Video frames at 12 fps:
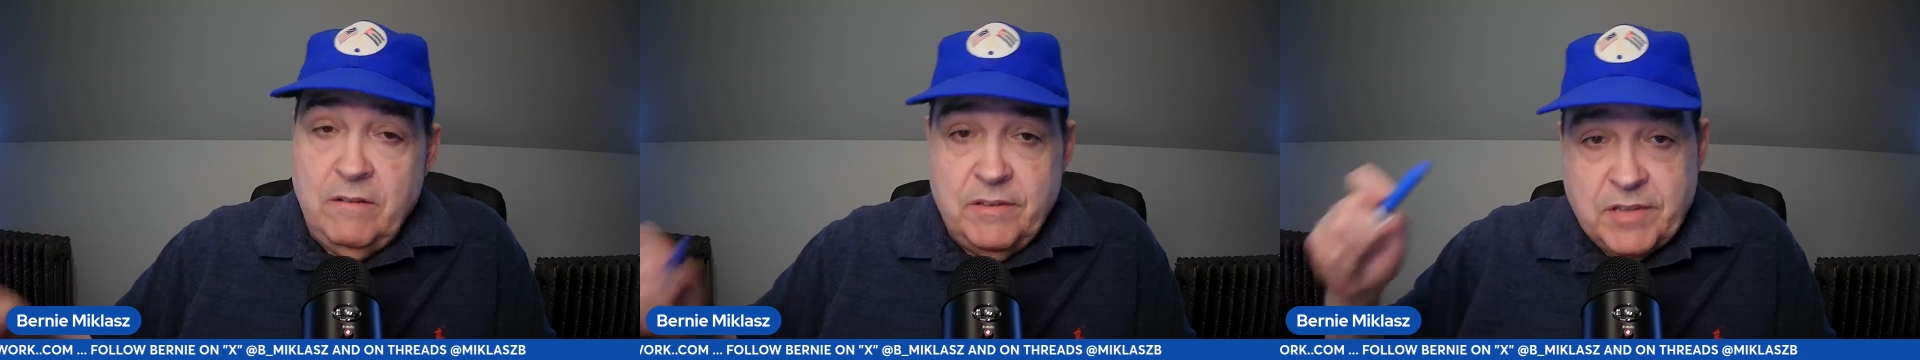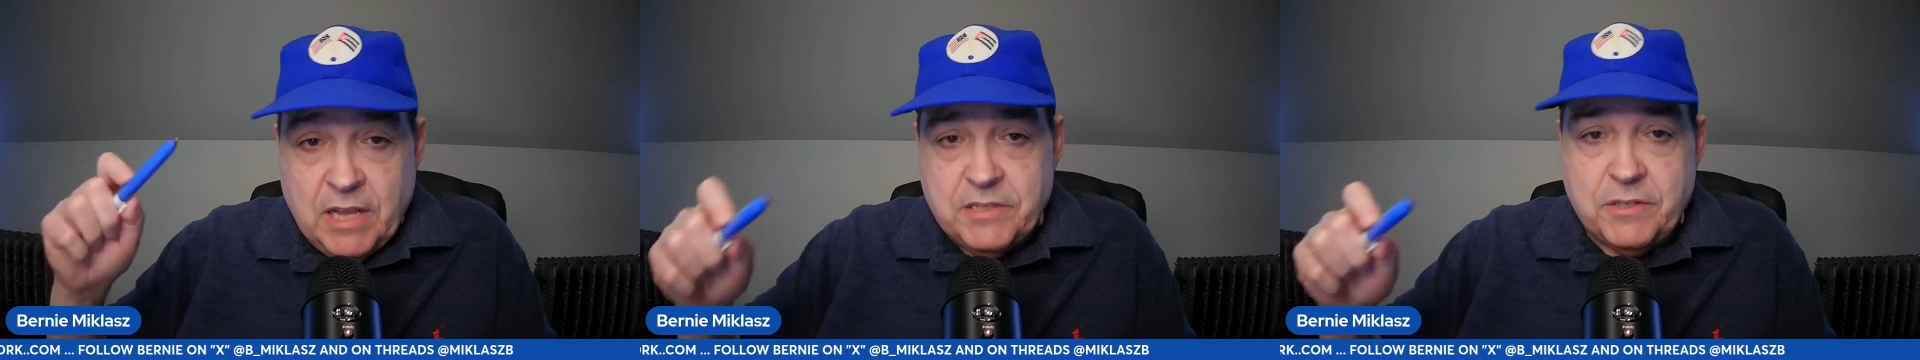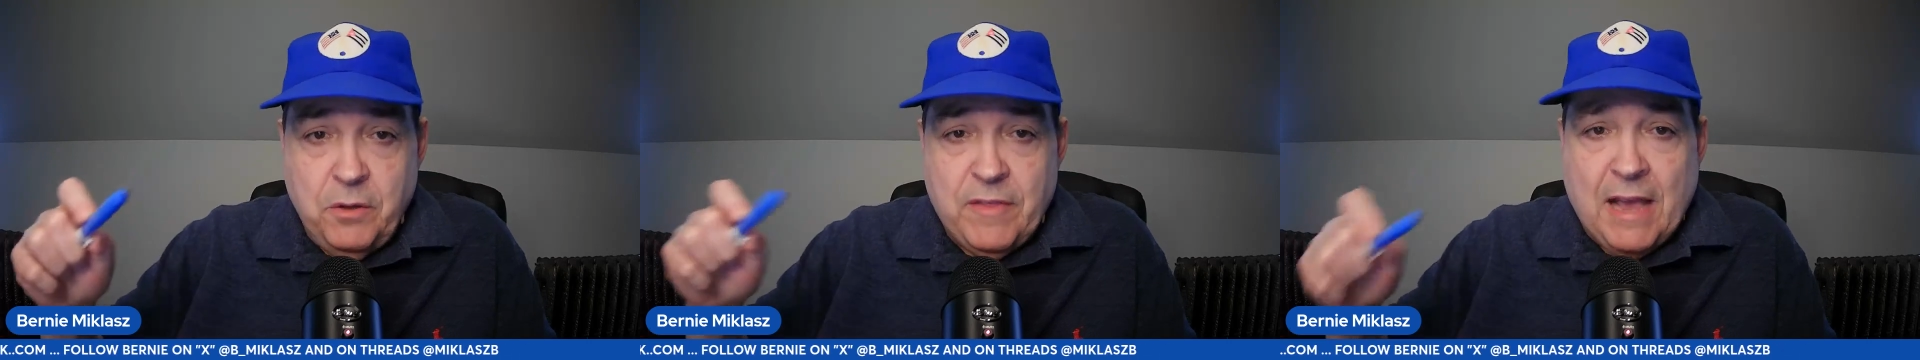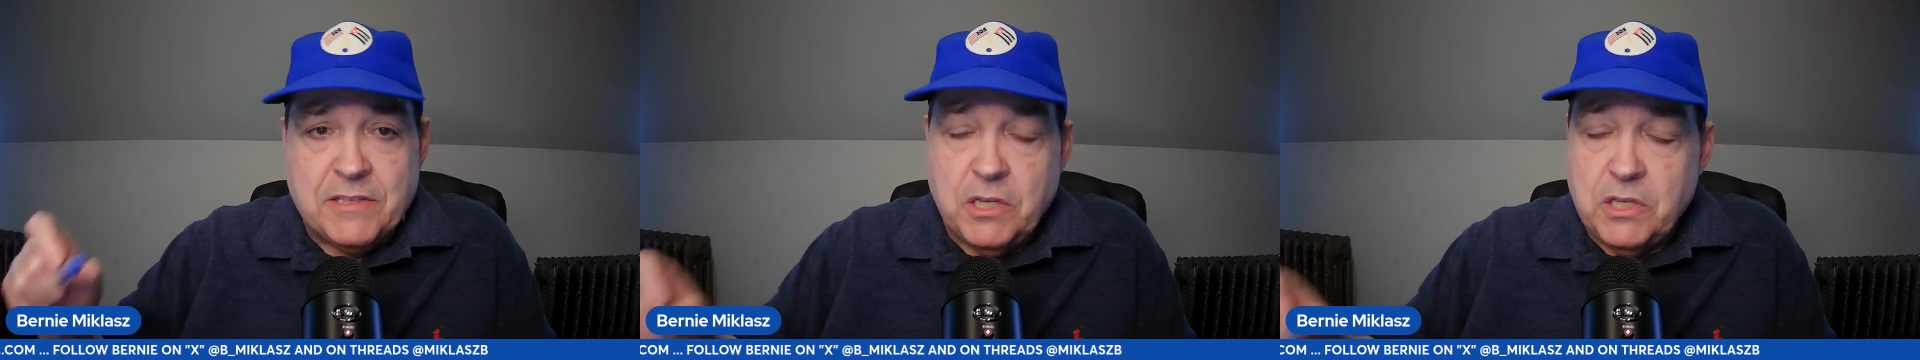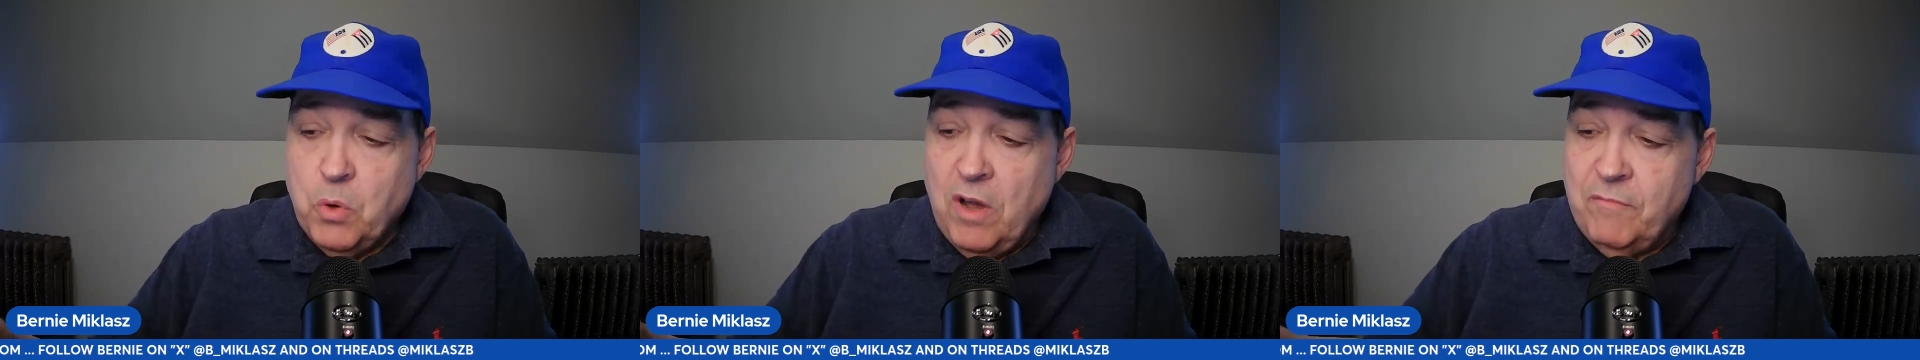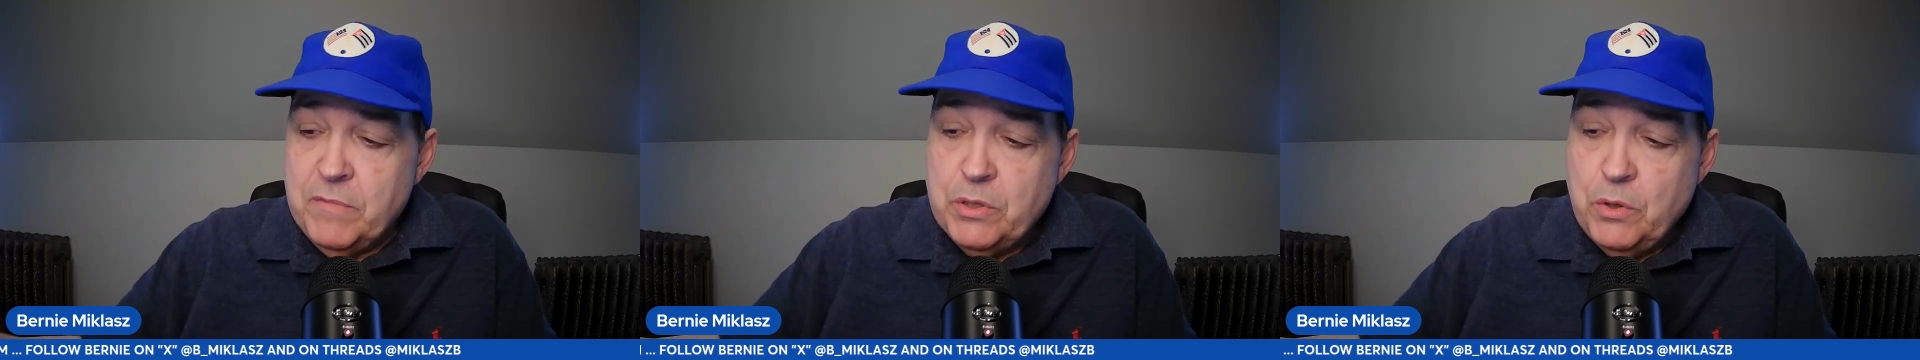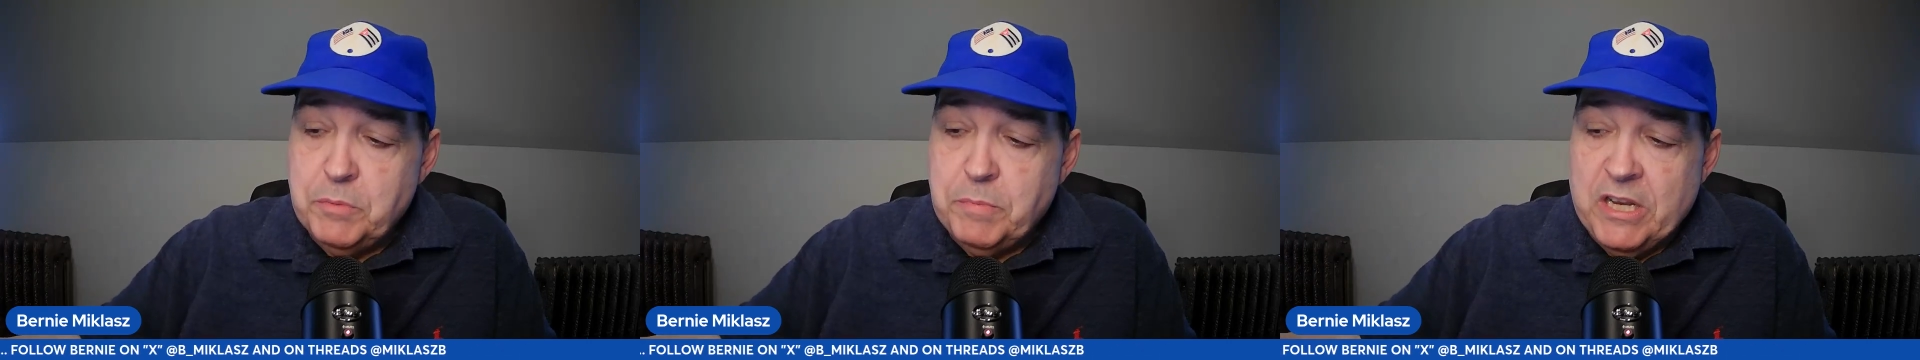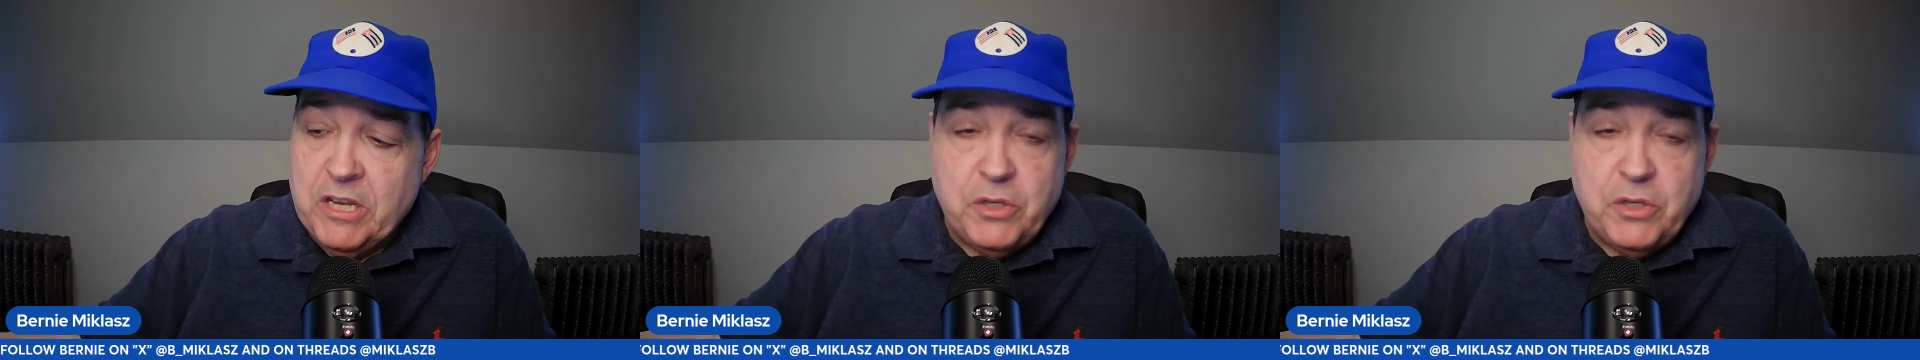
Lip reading: Since 2012, Mizzou's been in